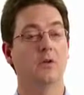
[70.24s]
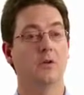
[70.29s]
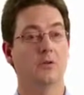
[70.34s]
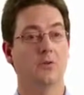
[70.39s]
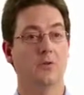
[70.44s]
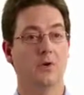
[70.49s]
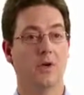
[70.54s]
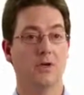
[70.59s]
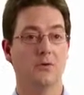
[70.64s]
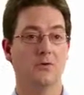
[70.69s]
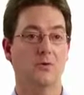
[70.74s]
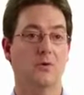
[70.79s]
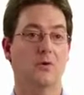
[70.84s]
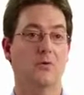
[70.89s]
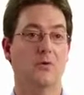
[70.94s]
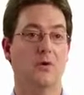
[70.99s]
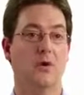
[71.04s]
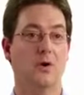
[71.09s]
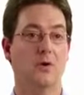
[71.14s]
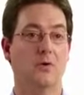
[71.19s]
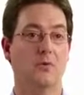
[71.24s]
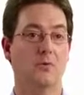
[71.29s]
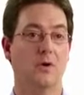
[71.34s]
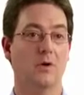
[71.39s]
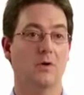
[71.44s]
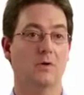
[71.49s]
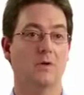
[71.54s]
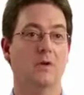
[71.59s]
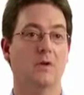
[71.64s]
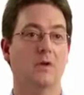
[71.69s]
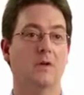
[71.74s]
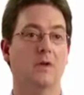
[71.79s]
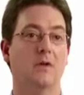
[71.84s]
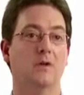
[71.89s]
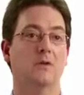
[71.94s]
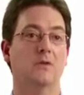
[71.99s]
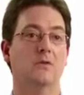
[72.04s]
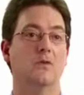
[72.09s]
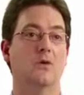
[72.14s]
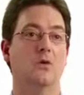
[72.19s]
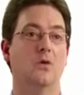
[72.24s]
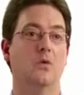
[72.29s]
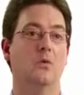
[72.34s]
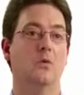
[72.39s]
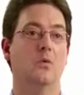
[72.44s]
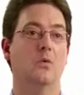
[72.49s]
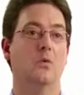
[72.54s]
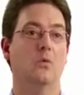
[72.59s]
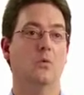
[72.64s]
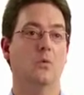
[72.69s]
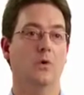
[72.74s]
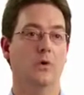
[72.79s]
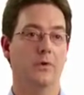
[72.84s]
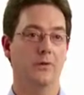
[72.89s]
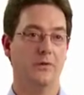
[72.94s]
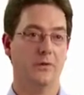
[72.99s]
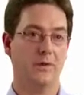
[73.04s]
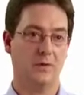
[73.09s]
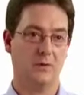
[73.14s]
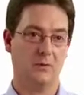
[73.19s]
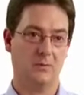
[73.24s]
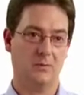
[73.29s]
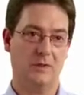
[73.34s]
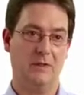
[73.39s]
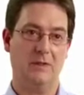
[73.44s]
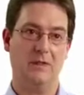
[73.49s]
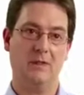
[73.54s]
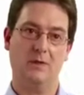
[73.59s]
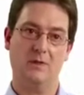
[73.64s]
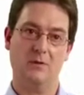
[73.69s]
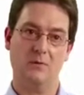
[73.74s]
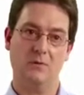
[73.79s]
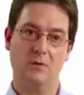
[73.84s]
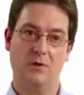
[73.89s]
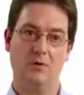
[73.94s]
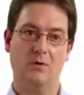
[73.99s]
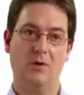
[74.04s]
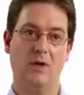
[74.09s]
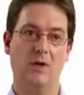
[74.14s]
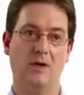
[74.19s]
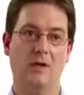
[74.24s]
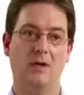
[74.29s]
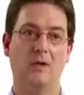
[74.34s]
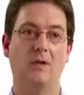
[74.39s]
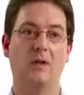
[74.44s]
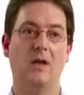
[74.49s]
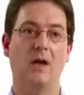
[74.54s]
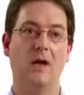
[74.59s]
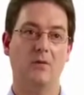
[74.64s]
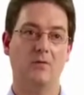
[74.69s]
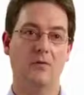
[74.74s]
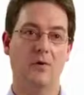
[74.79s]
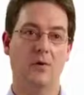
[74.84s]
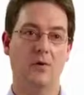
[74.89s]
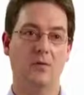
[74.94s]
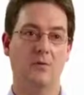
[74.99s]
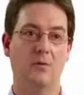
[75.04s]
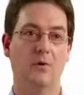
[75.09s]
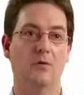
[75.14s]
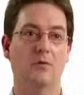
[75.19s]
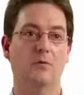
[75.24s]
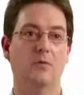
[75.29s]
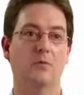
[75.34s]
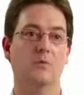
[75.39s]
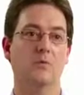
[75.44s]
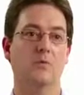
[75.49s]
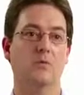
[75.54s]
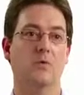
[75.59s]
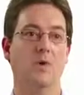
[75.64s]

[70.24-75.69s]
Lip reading: you create your own hardware. So one of the things we did is we created a lot of hardware from